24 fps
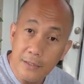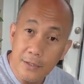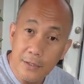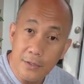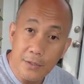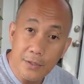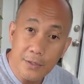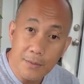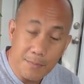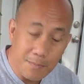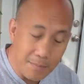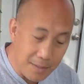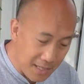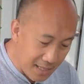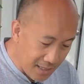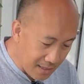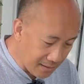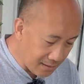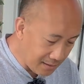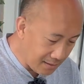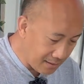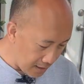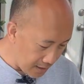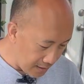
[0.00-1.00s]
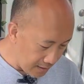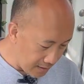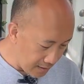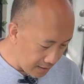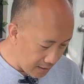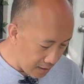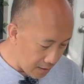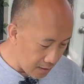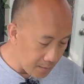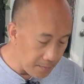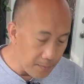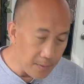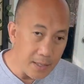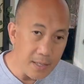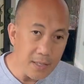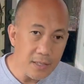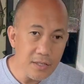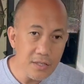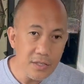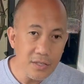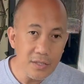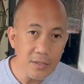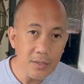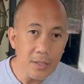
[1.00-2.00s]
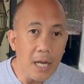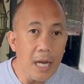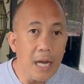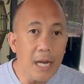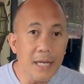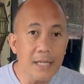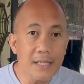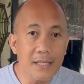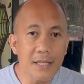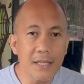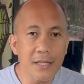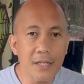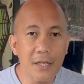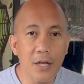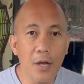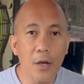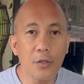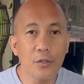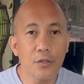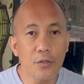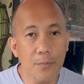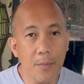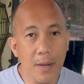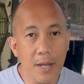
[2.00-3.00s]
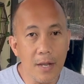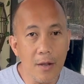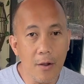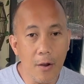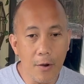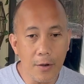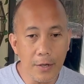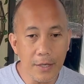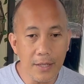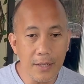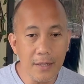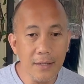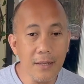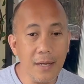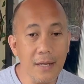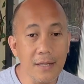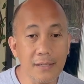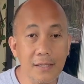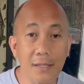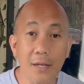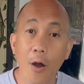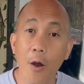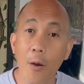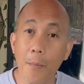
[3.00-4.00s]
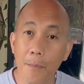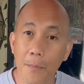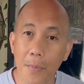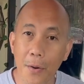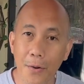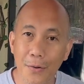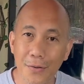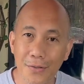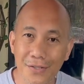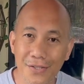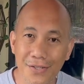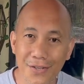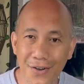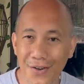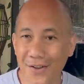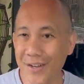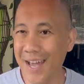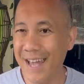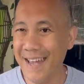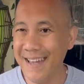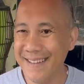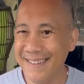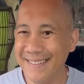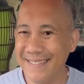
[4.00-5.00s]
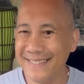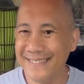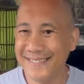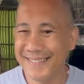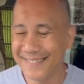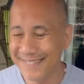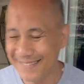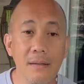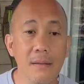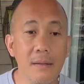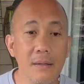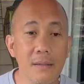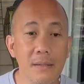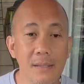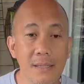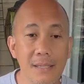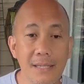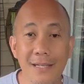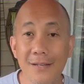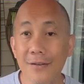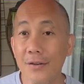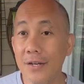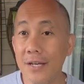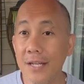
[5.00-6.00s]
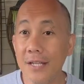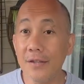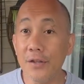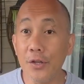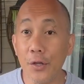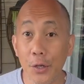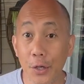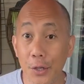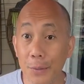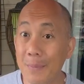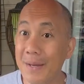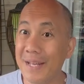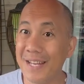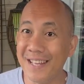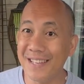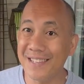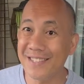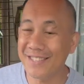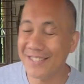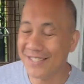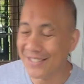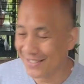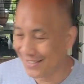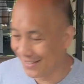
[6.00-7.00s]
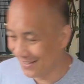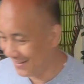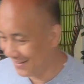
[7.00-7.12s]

the meat, and the garbage is gonna go to my garden as compost. Okay, see you in 30 minutes.